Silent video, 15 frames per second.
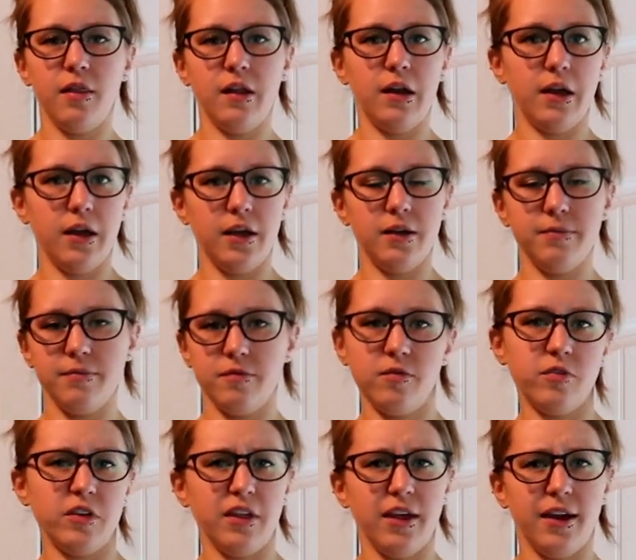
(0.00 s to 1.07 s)
than I
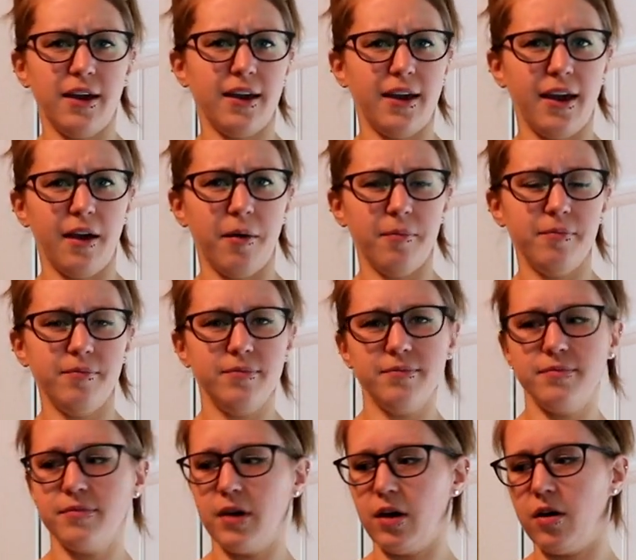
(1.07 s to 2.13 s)
feel like I am,
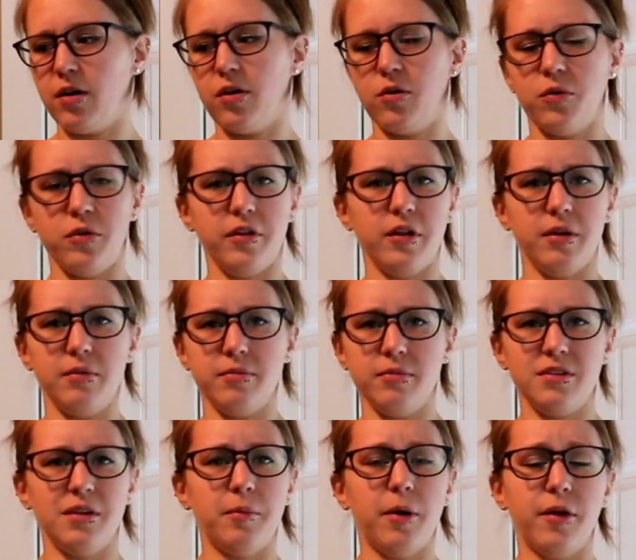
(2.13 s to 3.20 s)
or than
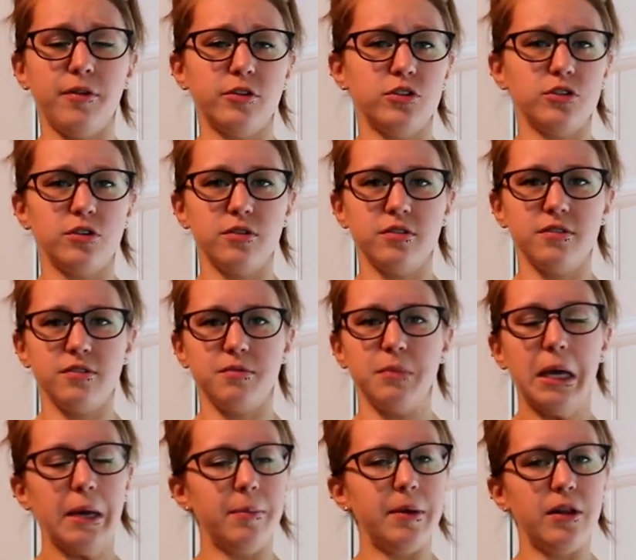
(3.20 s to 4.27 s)
some other shirts
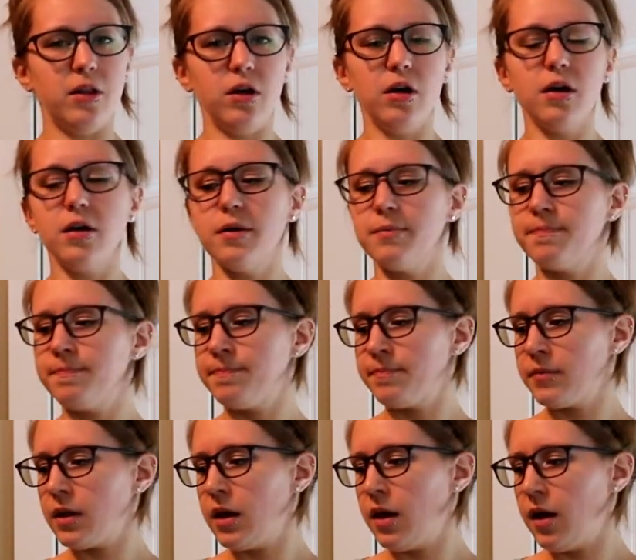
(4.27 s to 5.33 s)
make me look,
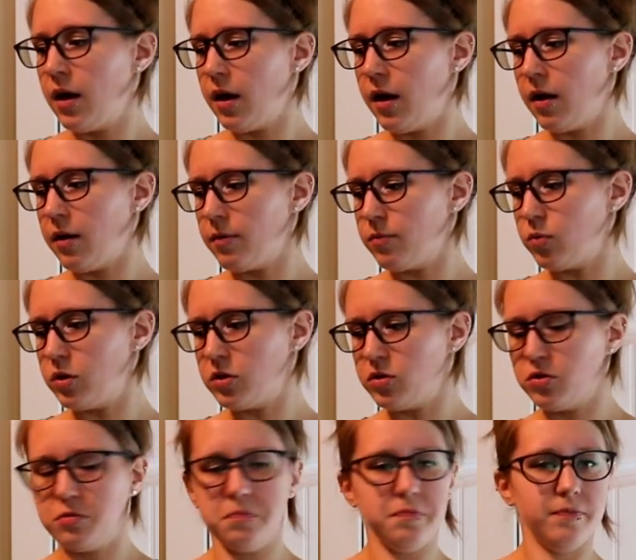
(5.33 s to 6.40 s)

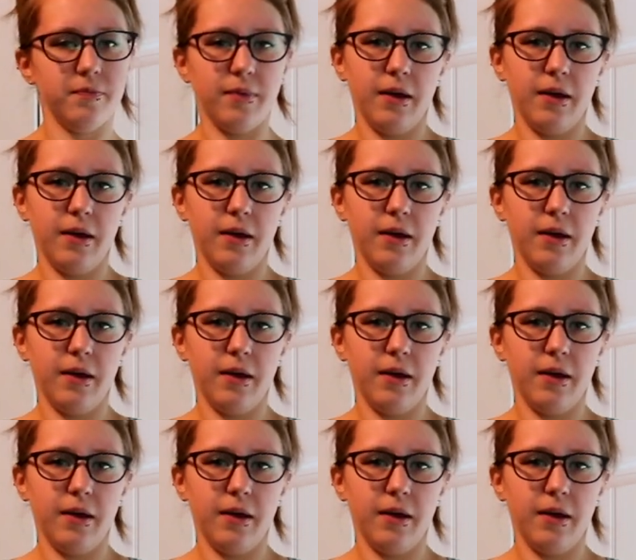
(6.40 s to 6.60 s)
which